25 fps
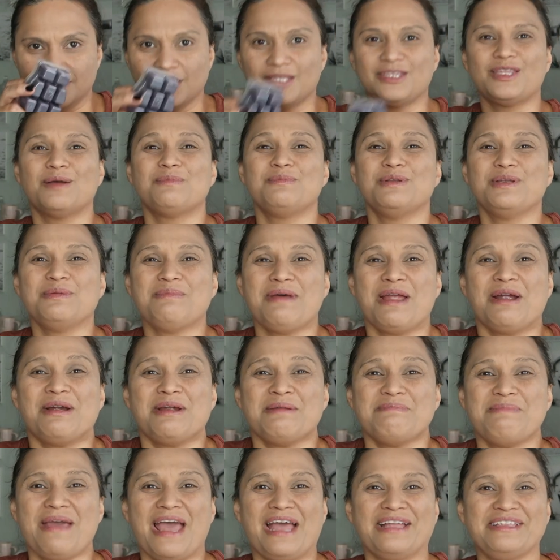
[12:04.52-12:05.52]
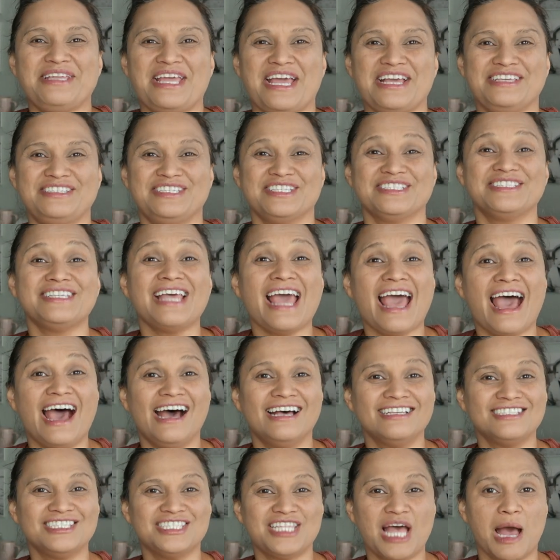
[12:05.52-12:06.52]
The Blueberry Pancake just
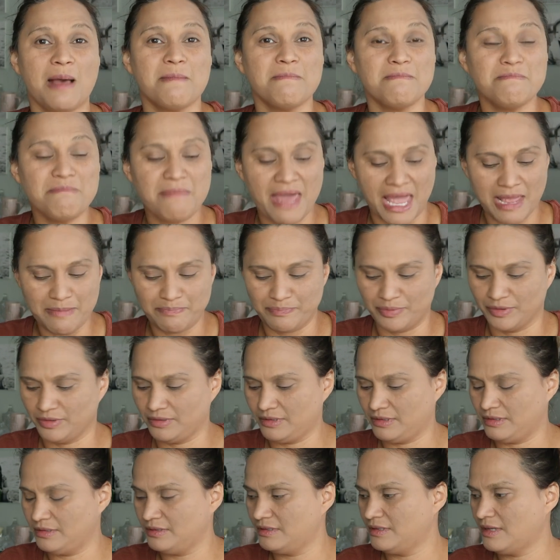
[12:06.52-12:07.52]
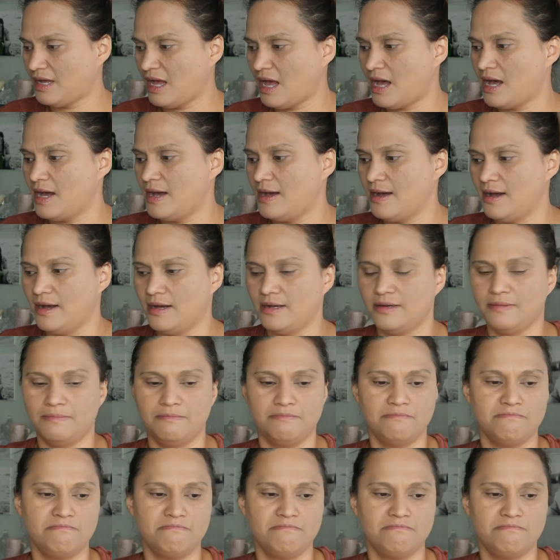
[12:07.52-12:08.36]
has that maple, uh,